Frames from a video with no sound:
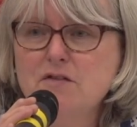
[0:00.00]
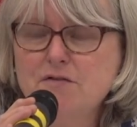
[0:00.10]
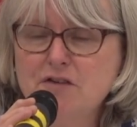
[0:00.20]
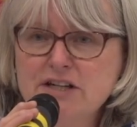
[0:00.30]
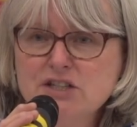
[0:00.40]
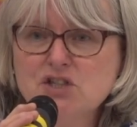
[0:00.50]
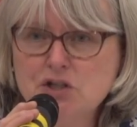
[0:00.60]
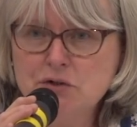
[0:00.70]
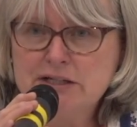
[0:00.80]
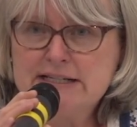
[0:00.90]
for
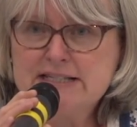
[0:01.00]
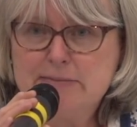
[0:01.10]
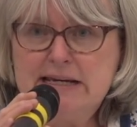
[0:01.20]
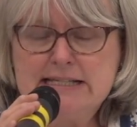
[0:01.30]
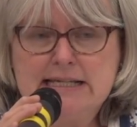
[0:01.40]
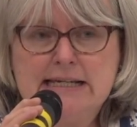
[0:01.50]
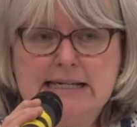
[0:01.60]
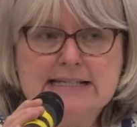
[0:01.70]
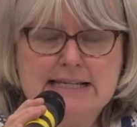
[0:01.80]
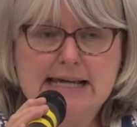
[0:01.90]
ensuring this meeting
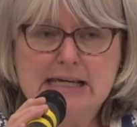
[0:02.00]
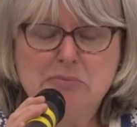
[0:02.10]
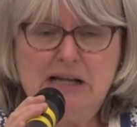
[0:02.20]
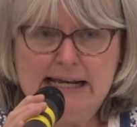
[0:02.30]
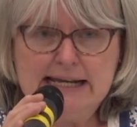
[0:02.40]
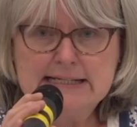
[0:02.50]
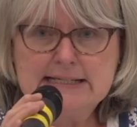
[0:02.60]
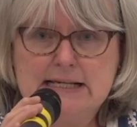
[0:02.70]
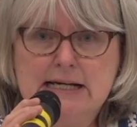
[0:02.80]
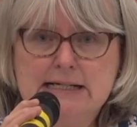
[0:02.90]
is taking
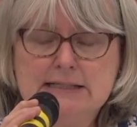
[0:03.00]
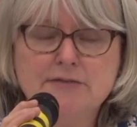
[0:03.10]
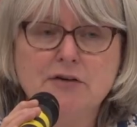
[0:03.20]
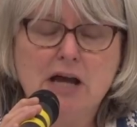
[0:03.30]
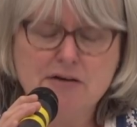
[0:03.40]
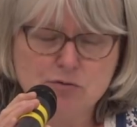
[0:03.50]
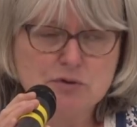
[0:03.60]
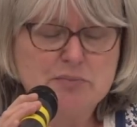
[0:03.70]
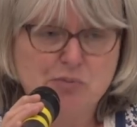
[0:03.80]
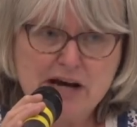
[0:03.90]
place, and for
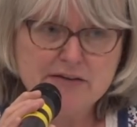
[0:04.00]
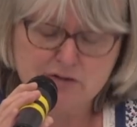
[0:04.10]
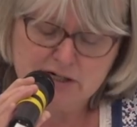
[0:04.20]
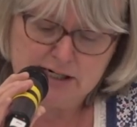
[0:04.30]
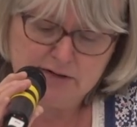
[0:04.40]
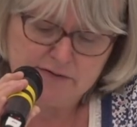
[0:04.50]
everyone's bravery of